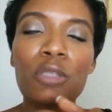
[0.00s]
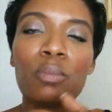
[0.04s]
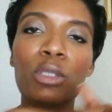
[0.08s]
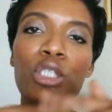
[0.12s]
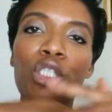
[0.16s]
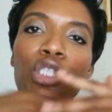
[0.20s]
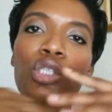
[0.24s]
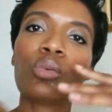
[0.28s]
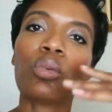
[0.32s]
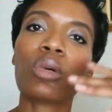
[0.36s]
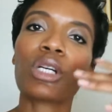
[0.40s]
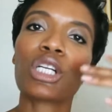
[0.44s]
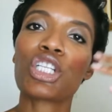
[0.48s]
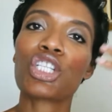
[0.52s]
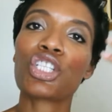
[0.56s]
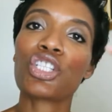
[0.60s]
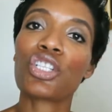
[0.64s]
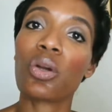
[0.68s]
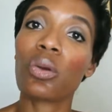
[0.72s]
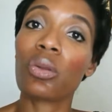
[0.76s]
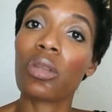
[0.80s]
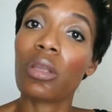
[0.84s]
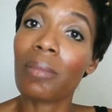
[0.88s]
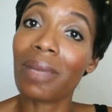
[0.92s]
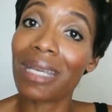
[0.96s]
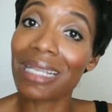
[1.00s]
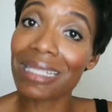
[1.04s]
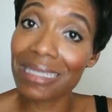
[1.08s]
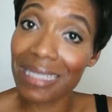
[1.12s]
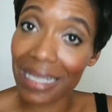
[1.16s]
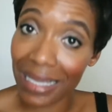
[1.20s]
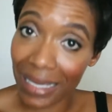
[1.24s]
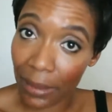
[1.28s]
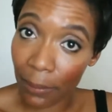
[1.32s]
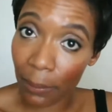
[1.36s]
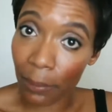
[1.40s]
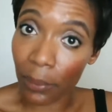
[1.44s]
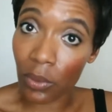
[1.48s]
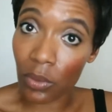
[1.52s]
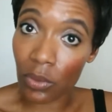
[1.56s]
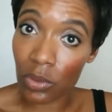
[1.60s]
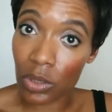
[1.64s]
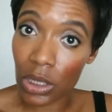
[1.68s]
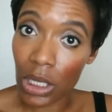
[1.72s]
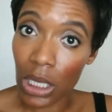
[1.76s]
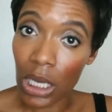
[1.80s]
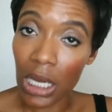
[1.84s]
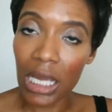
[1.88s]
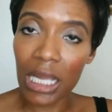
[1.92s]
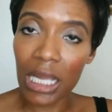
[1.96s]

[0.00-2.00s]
But you want to show them examples.